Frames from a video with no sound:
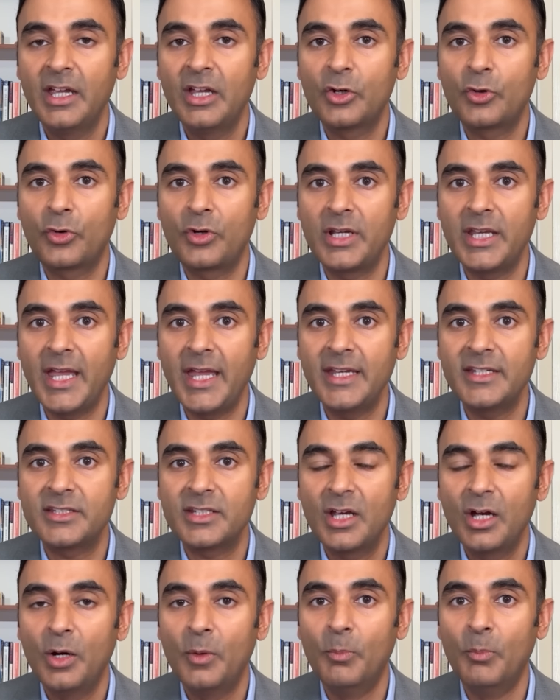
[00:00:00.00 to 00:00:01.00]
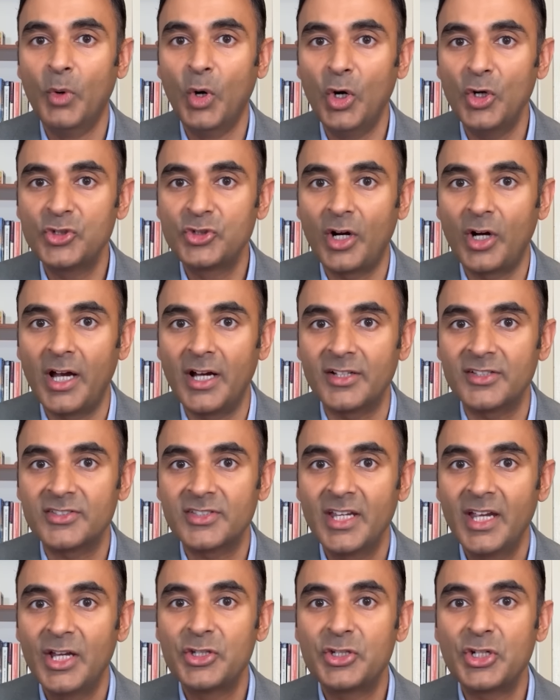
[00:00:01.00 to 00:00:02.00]
create more drugs
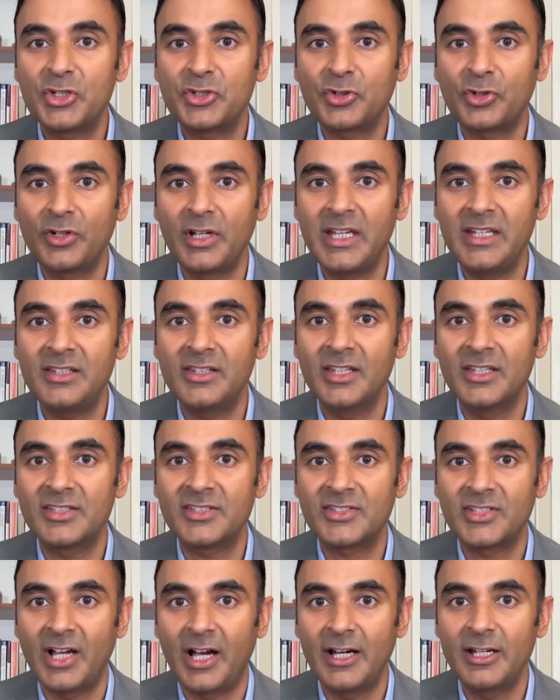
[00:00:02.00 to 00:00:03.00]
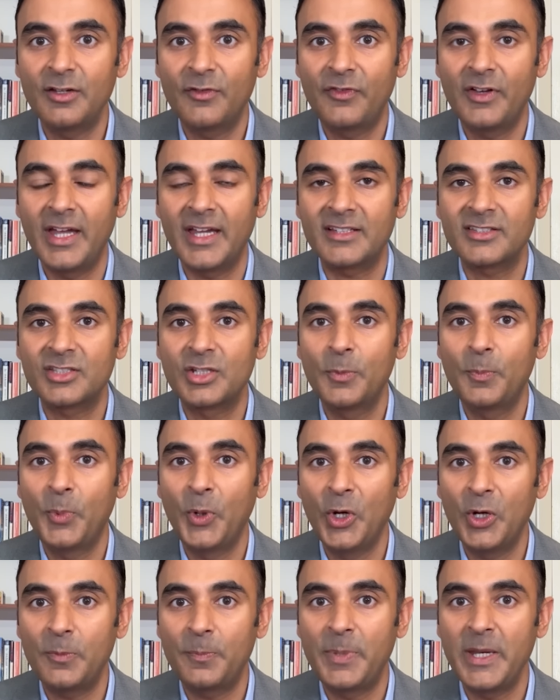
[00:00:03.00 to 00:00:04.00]
to treat the side effects, to
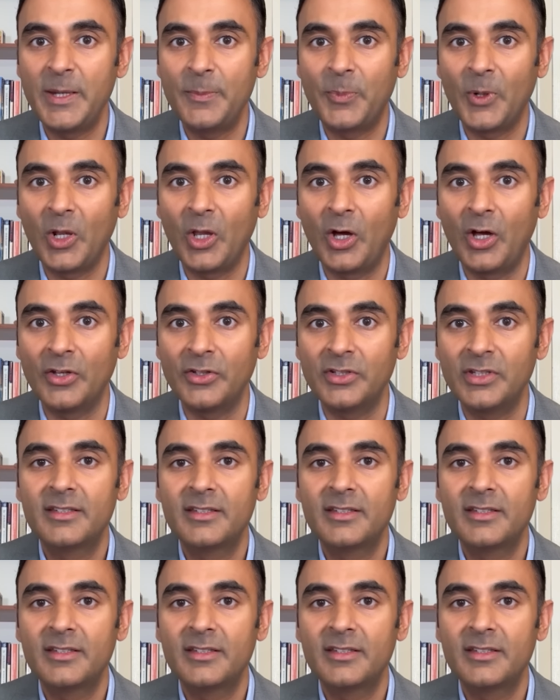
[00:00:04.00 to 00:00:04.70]
put people on.